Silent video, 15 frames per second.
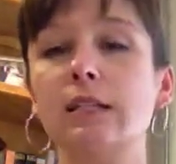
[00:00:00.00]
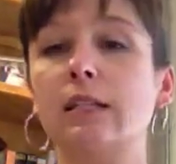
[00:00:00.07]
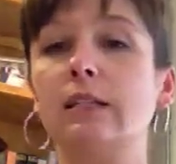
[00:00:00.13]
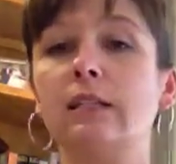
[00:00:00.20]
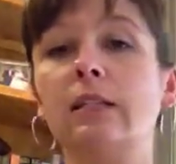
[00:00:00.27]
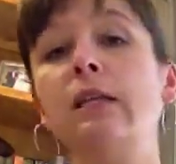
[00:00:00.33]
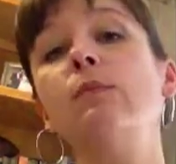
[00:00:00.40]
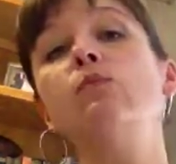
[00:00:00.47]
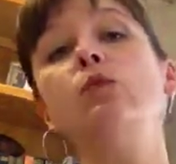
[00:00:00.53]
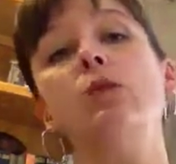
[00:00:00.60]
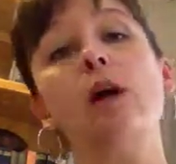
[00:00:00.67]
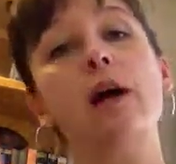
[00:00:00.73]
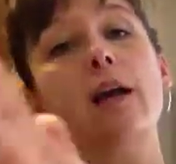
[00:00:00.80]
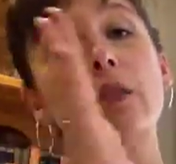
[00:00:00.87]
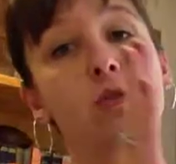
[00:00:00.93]
it seems
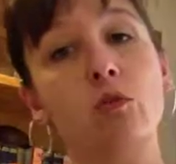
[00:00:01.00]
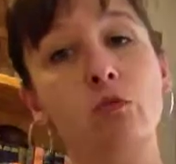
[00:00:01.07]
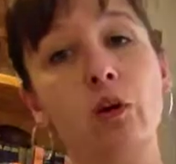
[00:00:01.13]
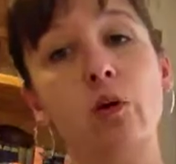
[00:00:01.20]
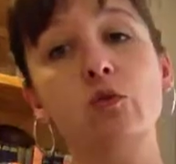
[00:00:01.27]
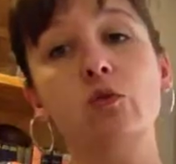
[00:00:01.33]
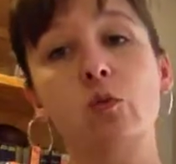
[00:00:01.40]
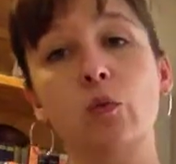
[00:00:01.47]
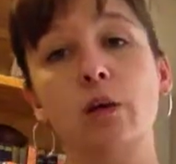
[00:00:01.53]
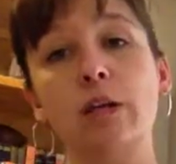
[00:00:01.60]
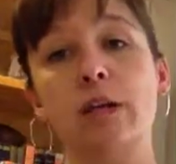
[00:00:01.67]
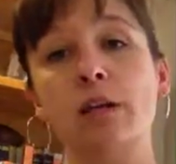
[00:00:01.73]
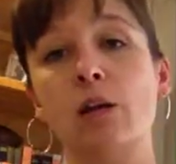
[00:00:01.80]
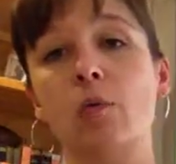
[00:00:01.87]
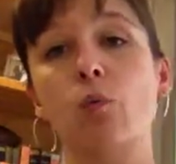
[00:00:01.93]
like the votes would
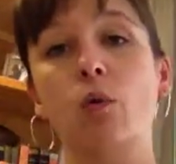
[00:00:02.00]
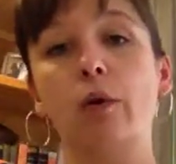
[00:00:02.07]
end up